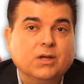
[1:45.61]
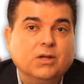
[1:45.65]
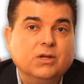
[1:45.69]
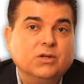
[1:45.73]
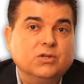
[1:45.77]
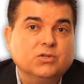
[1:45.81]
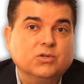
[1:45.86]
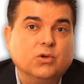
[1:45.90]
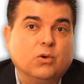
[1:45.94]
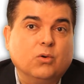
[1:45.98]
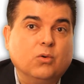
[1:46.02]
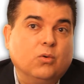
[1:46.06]

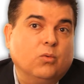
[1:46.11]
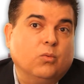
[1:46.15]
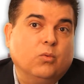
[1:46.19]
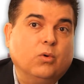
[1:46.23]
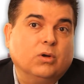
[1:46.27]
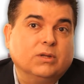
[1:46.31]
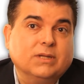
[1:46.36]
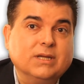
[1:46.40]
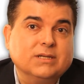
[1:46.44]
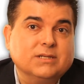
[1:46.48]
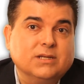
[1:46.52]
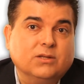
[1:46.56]
So
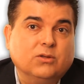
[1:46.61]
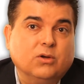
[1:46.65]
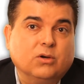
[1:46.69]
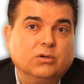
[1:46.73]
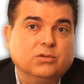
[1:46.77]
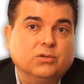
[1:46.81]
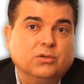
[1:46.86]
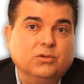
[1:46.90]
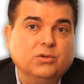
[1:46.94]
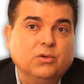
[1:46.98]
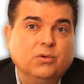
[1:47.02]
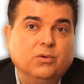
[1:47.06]
what does the
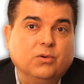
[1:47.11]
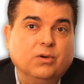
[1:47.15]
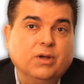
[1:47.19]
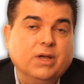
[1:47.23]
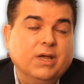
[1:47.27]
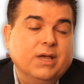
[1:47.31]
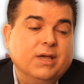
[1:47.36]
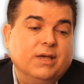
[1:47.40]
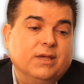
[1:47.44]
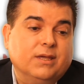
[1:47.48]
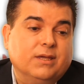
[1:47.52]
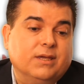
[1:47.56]
doctor do?
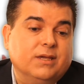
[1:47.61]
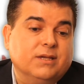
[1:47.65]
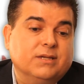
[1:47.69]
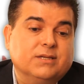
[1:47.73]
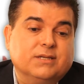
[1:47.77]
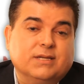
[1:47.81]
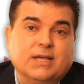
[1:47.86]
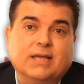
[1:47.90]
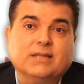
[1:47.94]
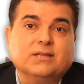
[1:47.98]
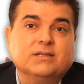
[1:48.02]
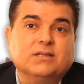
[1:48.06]
He
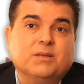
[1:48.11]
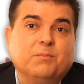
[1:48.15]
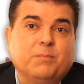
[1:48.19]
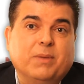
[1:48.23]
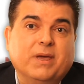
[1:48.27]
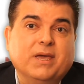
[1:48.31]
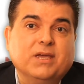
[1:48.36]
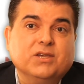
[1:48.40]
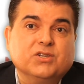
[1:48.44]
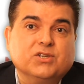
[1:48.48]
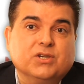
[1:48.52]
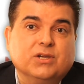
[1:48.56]
sends the
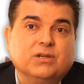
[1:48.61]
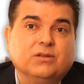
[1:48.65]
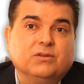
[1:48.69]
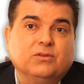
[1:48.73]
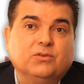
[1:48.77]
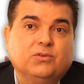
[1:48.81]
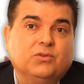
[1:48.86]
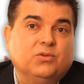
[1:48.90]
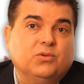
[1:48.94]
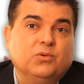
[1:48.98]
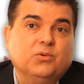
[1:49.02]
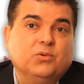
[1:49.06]
patient
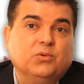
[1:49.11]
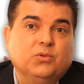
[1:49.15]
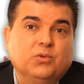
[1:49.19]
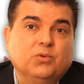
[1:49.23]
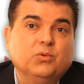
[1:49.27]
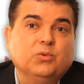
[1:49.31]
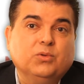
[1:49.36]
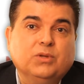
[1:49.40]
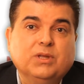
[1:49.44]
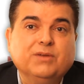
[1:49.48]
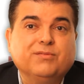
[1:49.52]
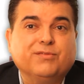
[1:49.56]
to
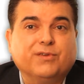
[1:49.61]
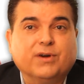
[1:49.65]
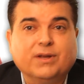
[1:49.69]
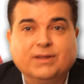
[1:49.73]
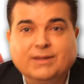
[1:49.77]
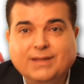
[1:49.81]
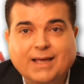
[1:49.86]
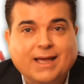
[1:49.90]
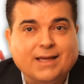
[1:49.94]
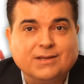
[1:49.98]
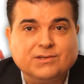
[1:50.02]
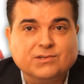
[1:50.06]
do
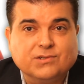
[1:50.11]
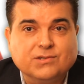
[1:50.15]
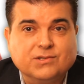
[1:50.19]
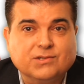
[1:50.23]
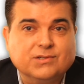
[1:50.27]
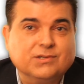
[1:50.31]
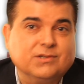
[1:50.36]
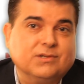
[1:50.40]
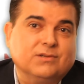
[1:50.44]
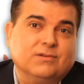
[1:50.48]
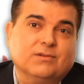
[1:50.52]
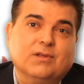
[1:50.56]
different
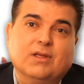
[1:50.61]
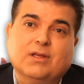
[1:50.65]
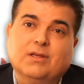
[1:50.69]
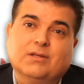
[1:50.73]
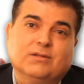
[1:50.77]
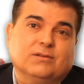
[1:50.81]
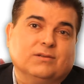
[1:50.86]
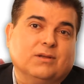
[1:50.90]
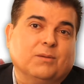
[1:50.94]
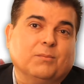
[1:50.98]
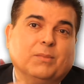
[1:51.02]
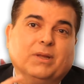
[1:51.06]
tests.
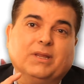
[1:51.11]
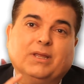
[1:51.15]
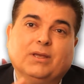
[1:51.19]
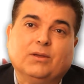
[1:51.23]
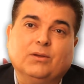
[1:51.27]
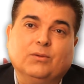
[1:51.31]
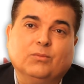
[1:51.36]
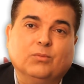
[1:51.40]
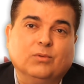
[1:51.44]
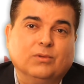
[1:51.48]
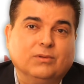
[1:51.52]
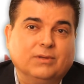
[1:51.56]

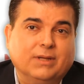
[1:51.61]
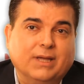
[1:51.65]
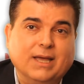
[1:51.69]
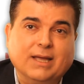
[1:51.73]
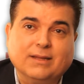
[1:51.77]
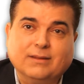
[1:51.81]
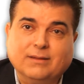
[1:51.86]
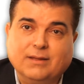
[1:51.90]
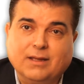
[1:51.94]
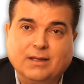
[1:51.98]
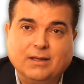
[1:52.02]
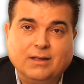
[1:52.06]
Somebody will
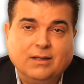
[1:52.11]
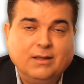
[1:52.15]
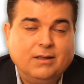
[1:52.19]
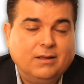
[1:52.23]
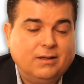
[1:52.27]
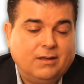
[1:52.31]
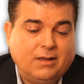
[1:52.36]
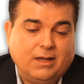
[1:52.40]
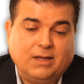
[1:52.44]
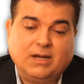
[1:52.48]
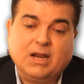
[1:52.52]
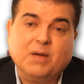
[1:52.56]
get a,
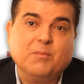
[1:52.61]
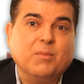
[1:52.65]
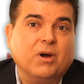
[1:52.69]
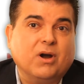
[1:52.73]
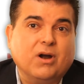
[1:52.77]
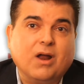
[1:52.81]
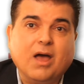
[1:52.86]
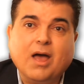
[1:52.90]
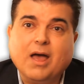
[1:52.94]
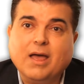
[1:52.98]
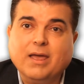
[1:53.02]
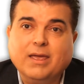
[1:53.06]
an M
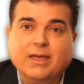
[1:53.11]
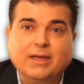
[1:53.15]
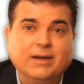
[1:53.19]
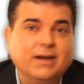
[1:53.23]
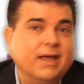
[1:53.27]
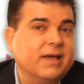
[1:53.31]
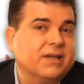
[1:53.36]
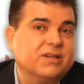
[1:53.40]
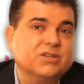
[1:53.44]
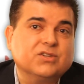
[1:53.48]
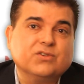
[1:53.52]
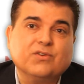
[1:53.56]
R I, an
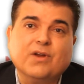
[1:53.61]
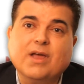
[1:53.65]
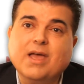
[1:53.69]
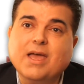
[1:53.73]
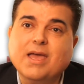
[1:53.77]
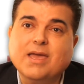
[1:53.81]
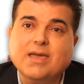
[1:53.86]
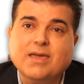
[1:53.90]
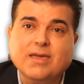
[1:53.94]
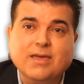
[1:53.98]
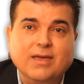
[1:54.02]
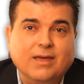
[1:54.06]

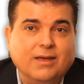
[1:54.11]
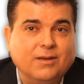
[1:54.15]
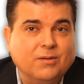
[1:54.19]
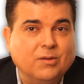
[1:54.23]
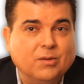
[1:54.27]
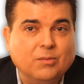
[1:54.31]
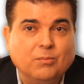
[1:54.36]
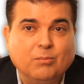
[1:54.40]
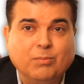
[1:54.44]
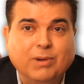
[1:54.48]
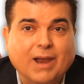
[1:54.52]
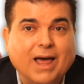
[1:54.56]
X-ray, a,
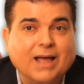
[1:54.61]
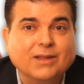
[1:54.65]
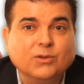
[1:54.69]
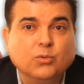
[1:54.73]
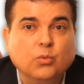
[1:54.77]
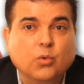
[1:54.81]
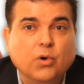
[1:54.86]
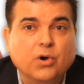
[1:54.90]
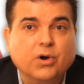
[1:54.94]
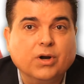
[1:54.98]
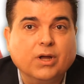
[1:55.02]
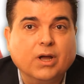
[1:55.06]
a blood
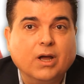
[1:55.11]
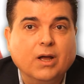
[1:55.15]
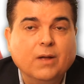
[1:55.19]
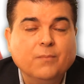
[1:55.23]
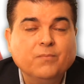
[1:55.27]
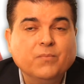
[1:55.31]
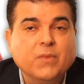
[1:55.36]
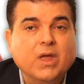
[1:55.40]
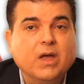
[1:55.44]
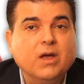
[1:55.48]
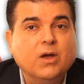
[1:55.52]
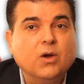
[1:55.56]
work.
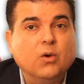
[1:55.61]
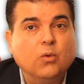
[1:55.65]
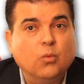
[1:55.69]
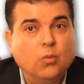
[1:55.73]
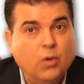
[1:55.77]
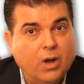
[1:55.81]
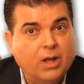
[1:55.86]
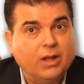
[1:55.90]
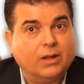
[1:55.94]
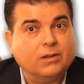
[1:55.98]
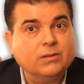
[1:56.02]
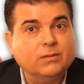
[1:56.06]

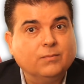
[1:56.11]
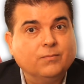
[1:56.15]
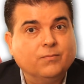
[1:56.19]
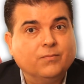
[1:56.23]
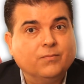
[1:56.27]
Well,